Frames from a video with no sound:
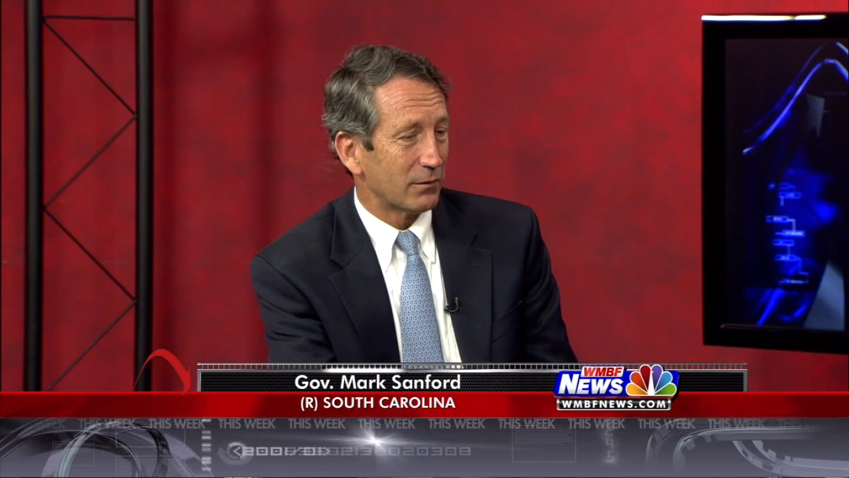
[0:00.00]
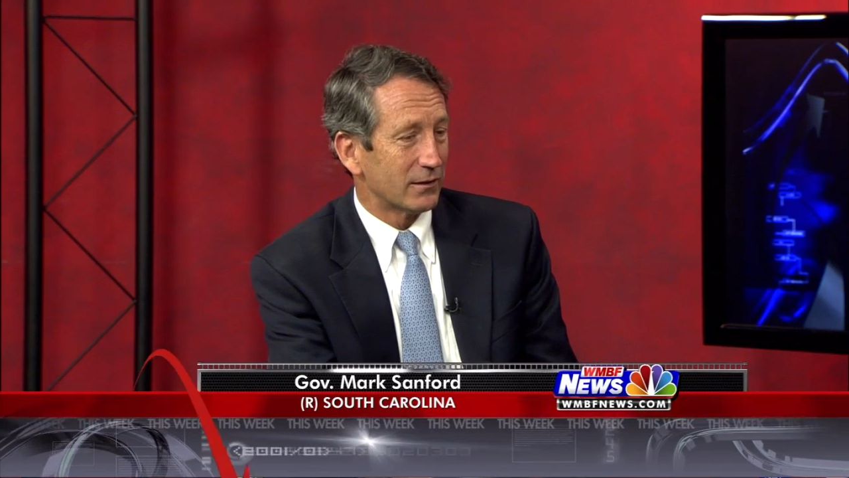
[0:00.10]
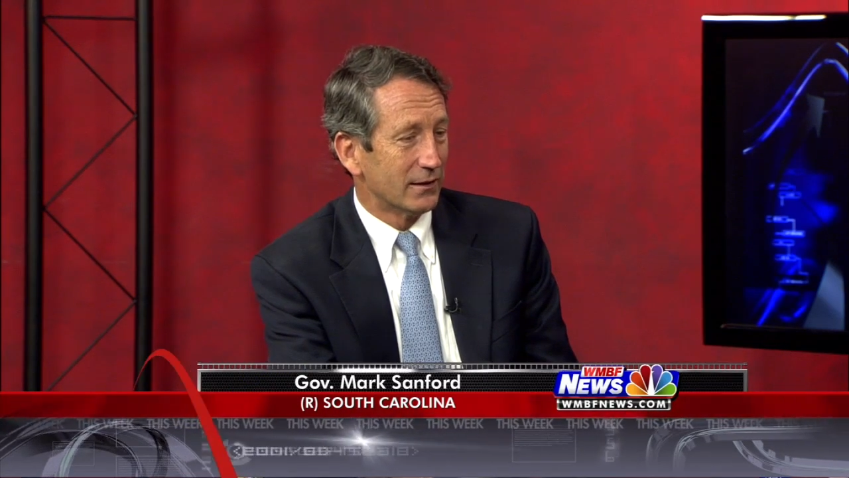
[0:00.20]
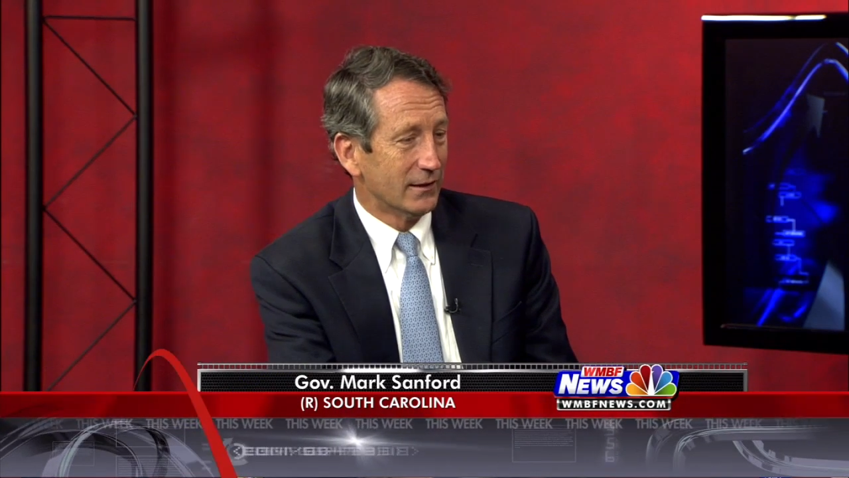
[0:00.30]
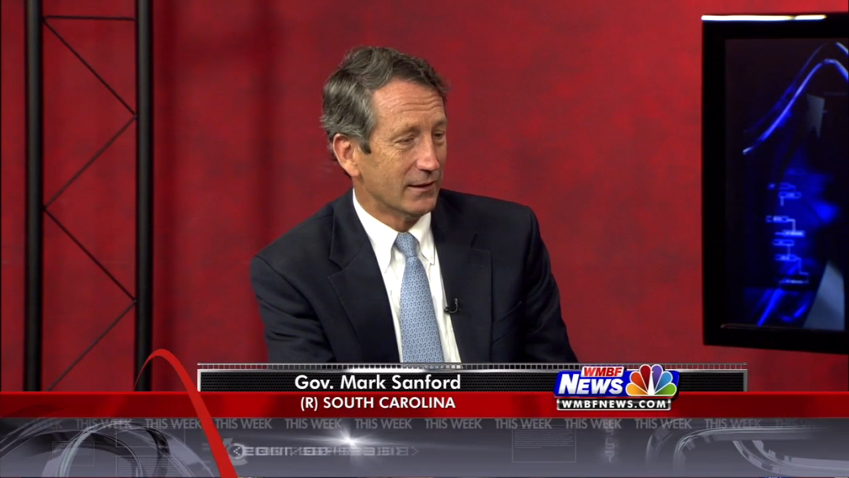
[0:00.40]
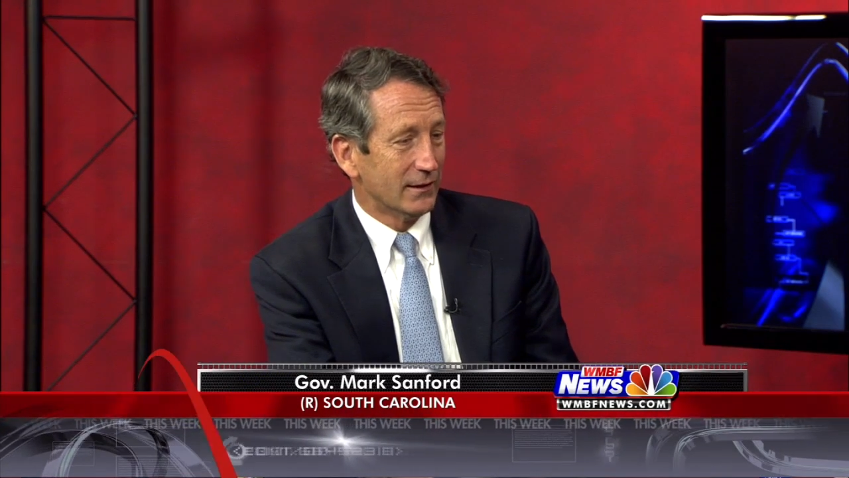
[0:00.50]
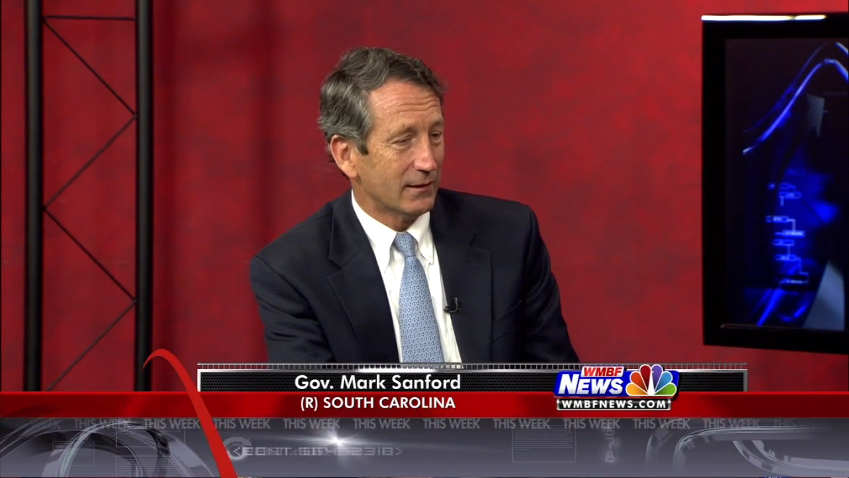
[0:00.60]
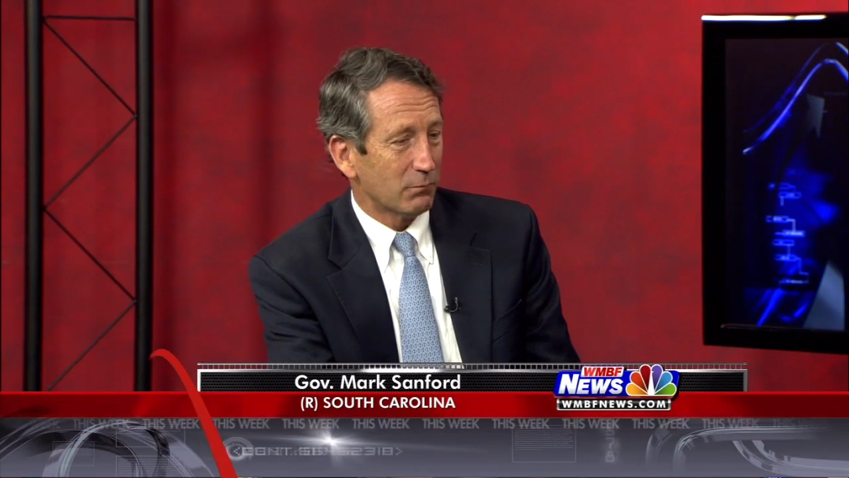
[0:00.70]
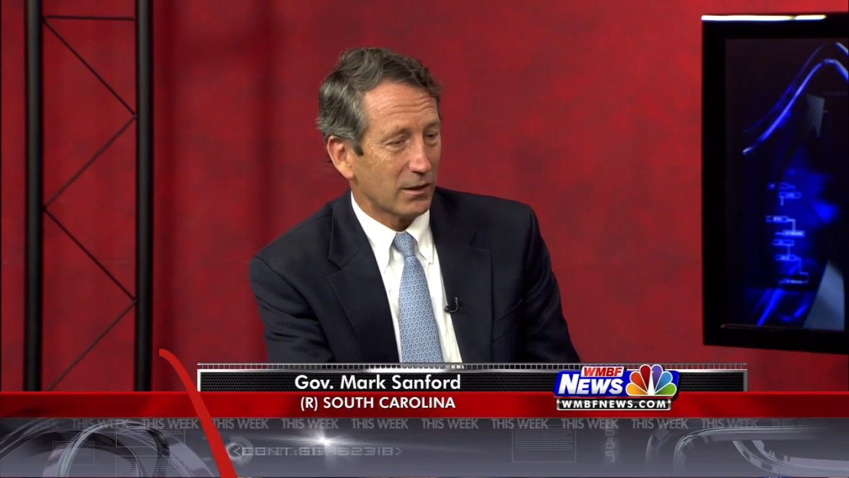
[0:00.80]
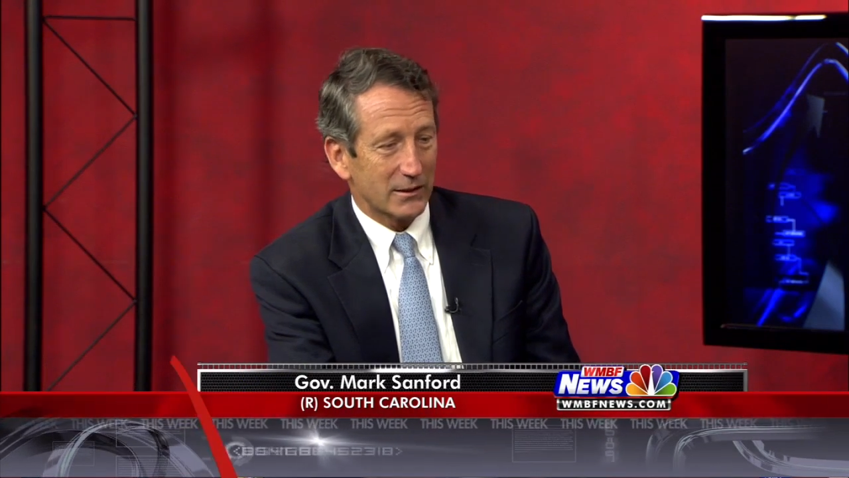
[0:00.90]
have been
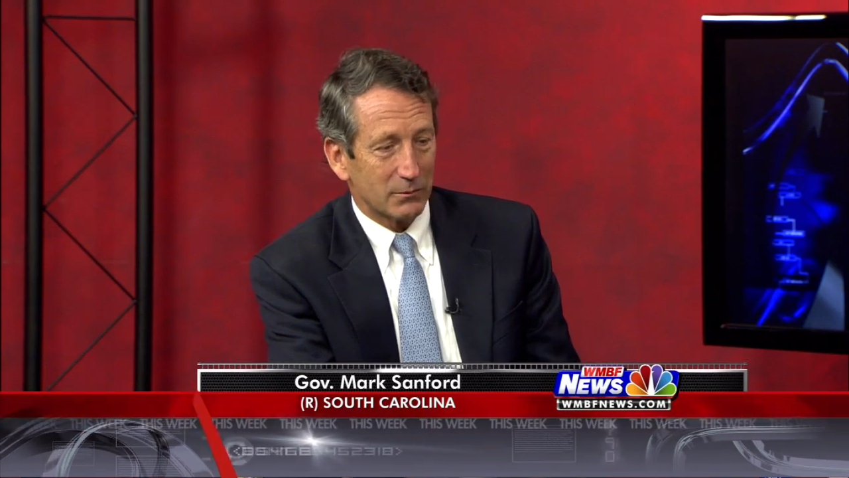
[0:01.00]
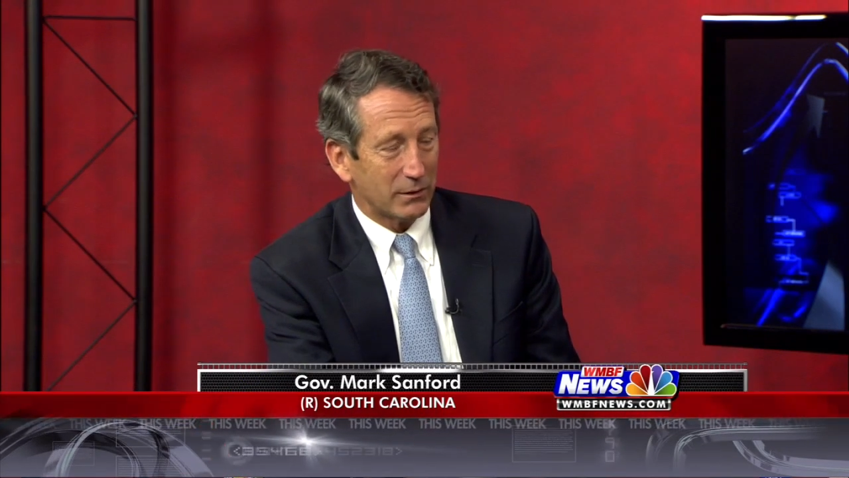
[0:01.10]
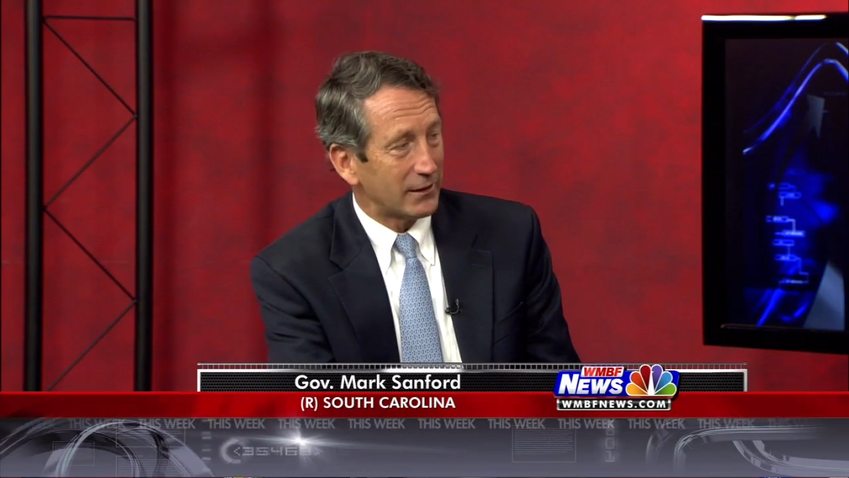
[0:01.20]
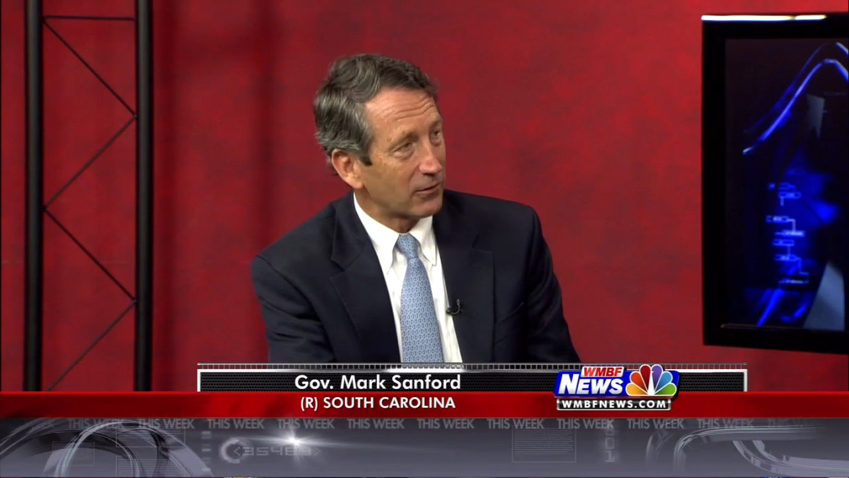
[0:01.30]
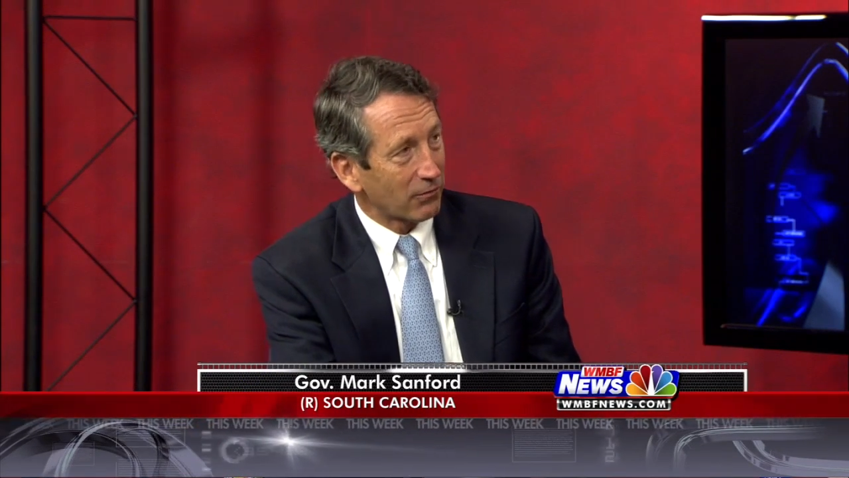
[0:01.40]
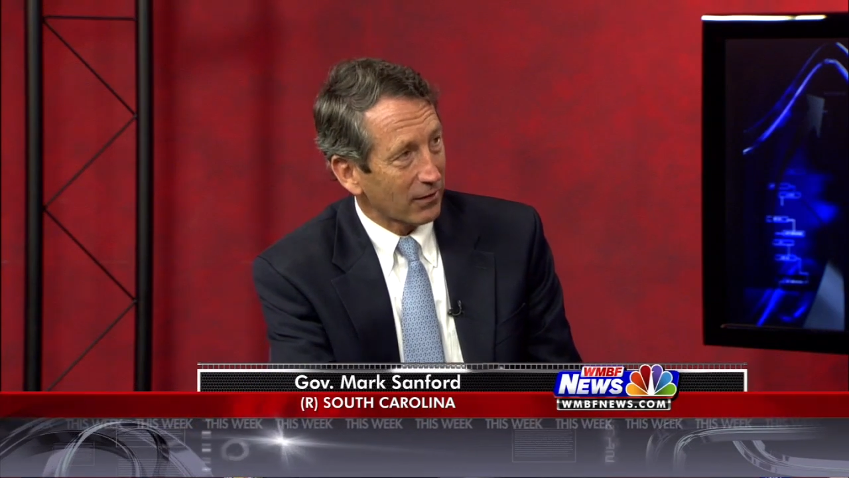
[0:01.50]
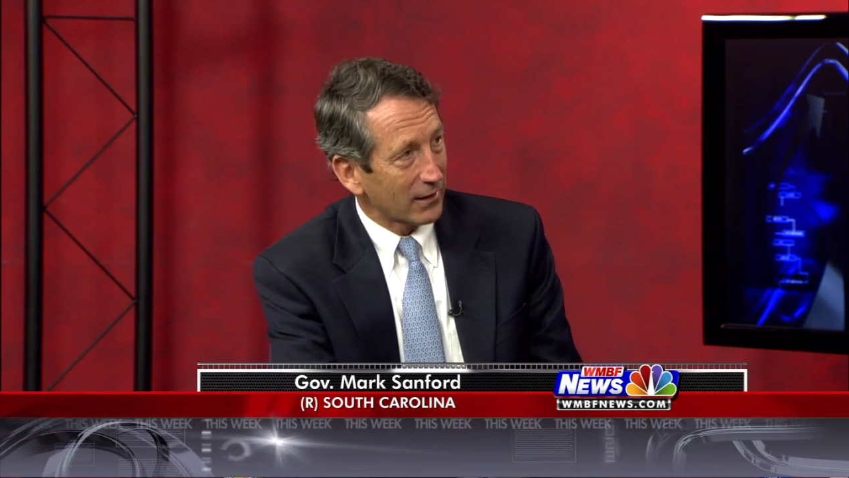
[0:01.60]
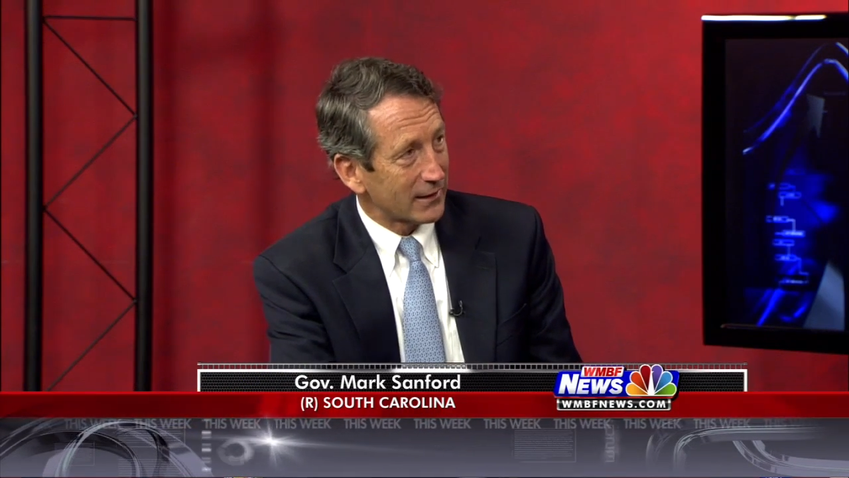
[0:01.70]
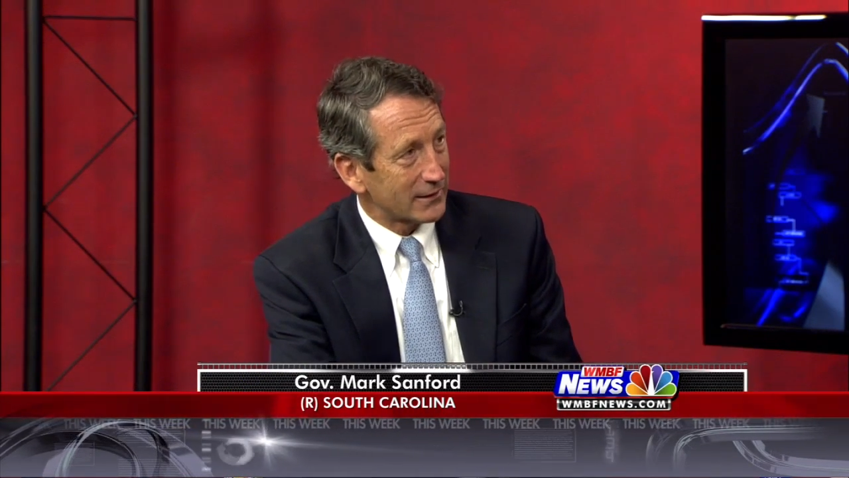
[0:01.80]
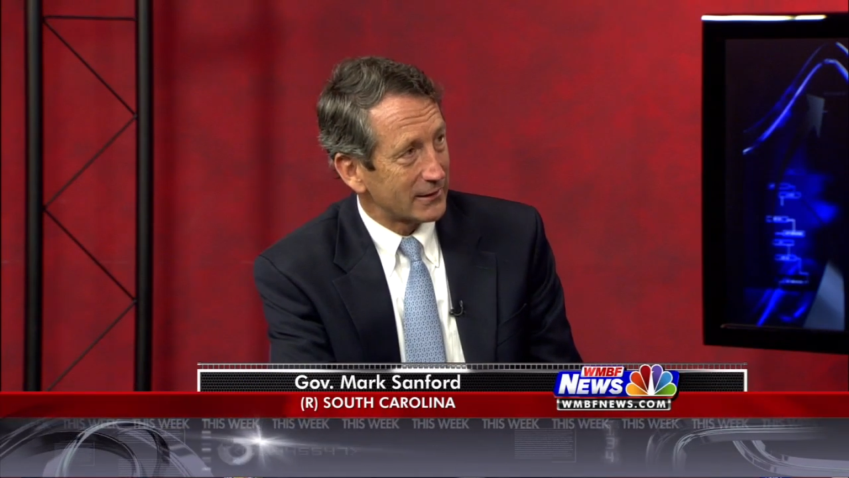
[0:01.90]
blessed to meet here over the
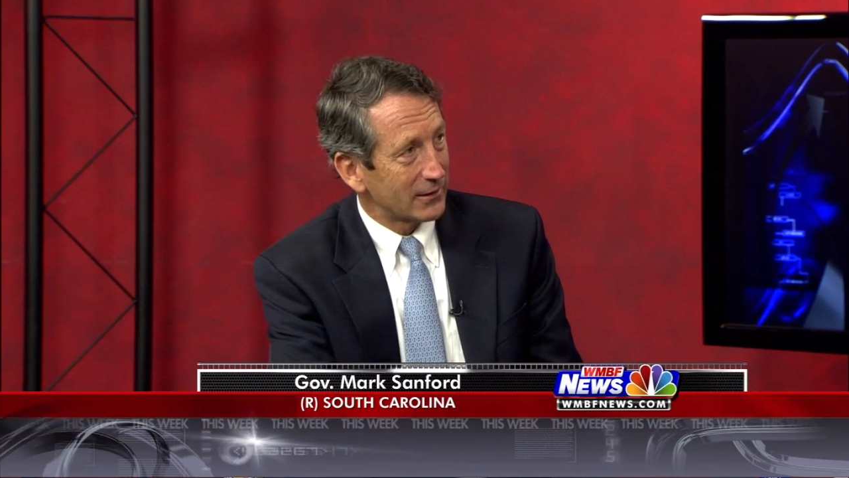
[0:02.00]
last,